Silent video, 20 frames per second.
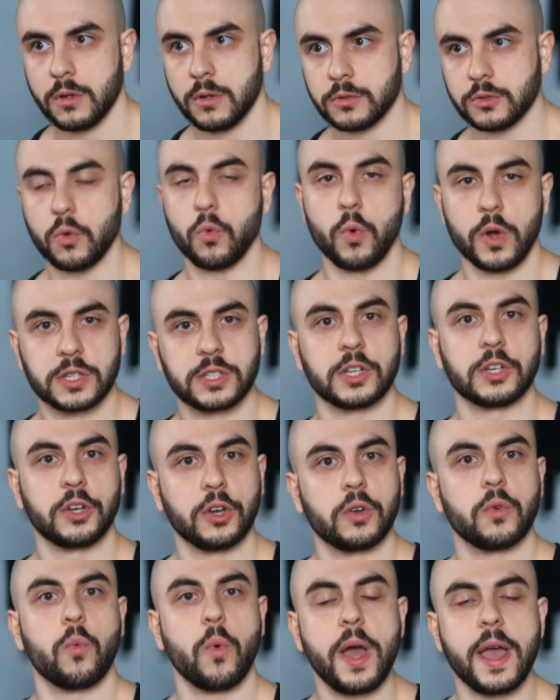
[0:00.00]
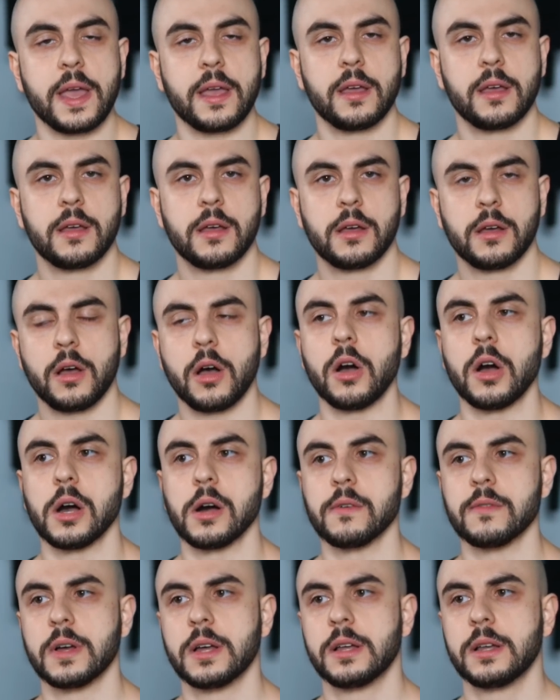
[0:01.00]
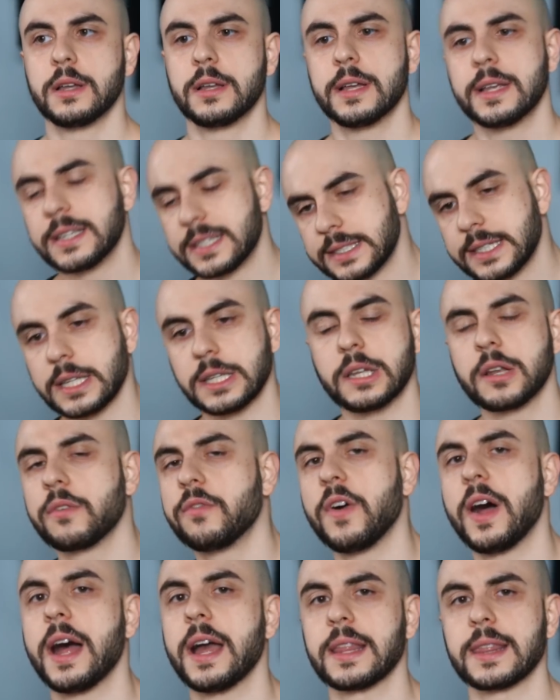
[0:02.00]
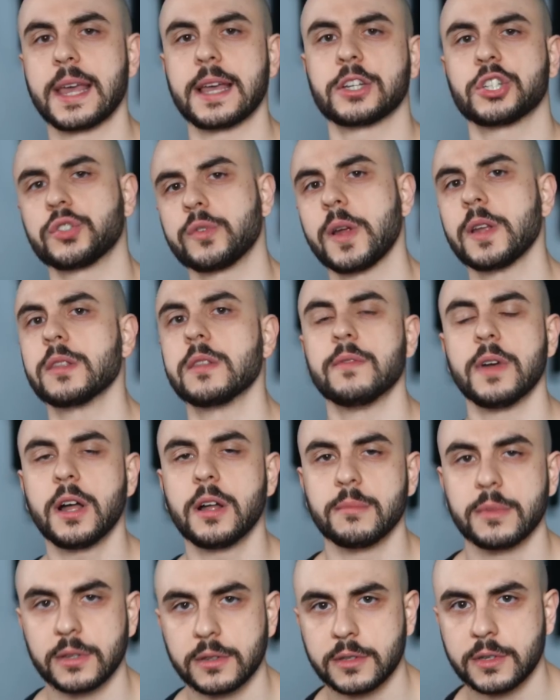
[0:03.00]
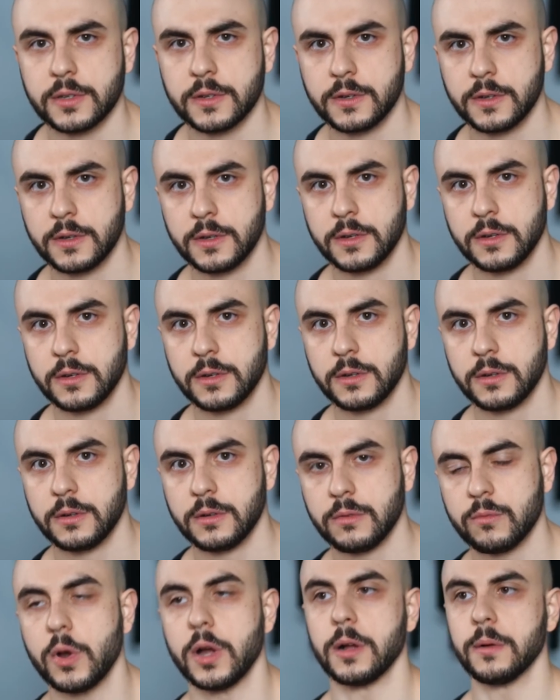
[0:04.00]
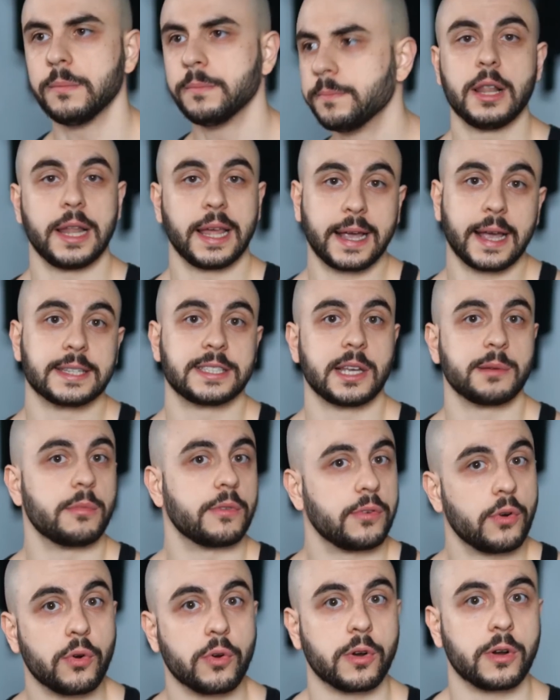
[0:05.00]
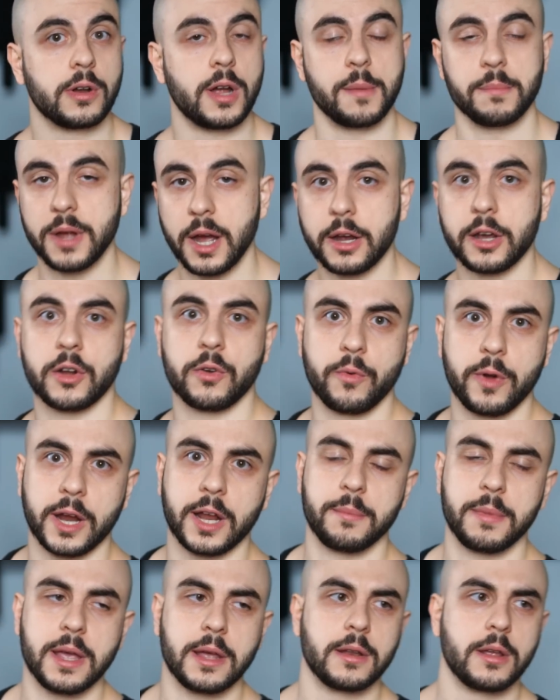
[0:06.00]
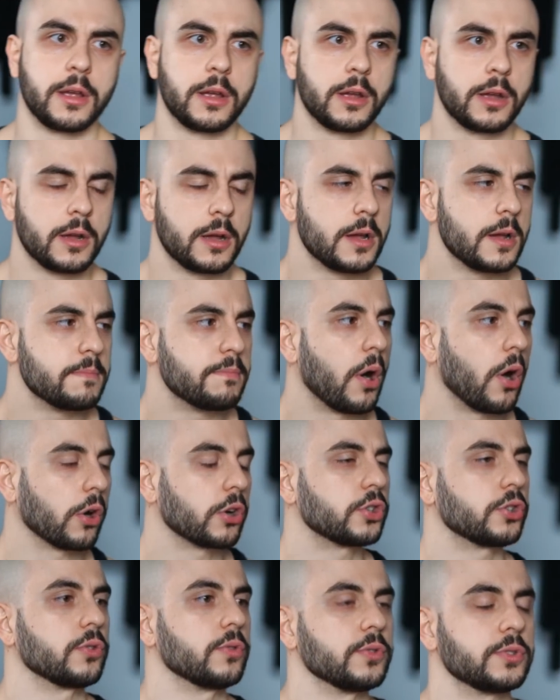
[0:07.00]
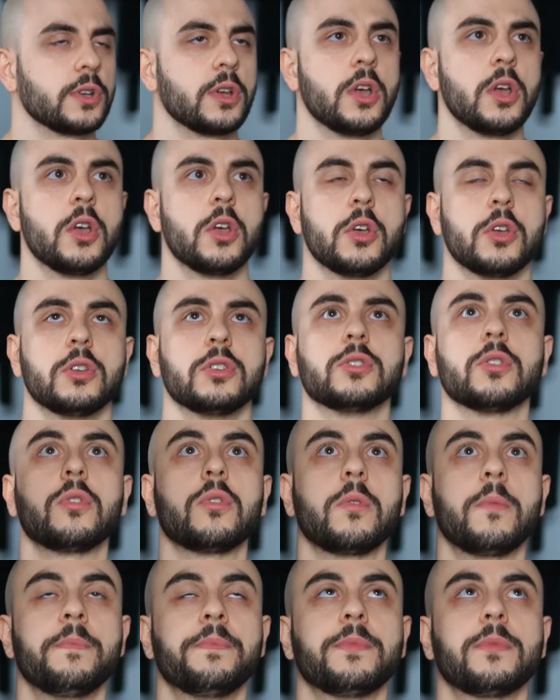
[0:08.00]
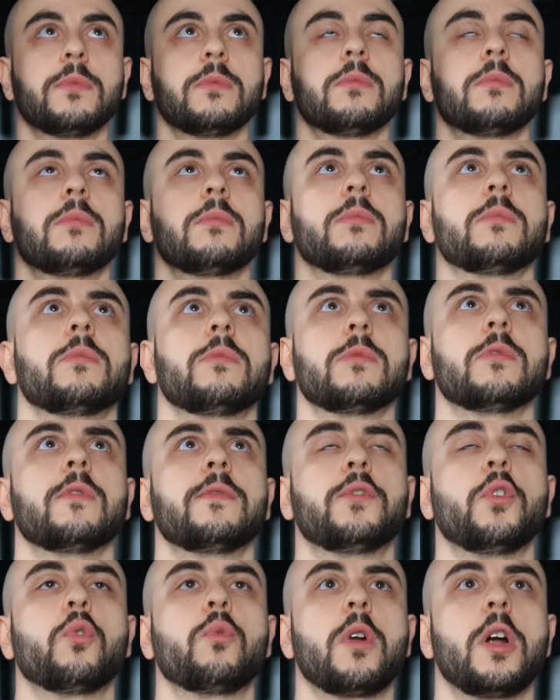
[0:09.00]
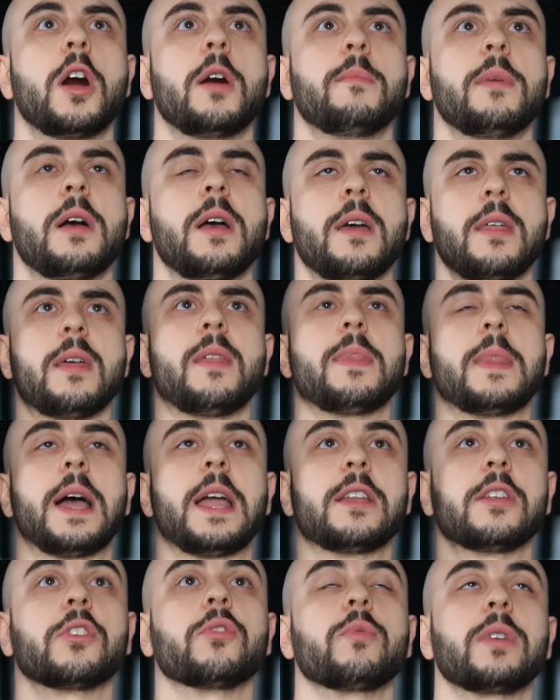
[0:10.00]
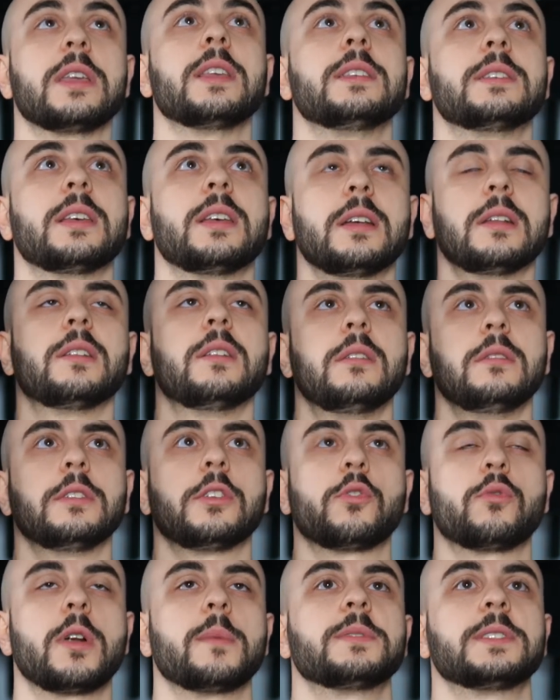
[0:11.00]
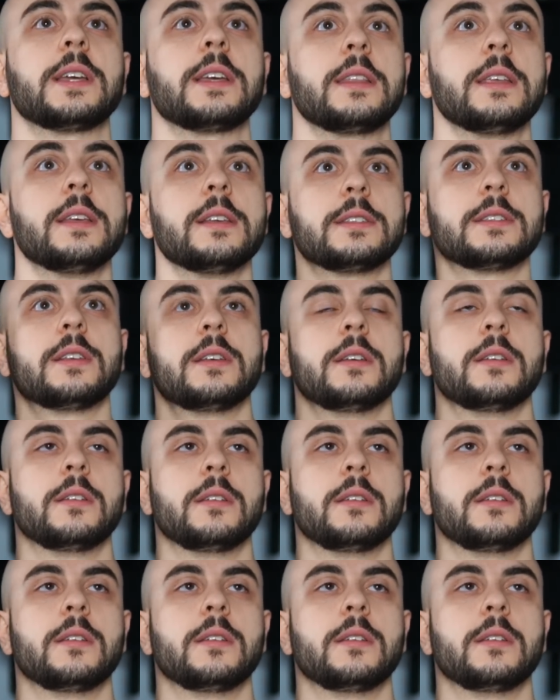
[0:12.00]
So what's a good way of solidifying that strength development? Well, like I said before, I'm not going to recommend partials. So full ROM, nine degrees, little reps like this,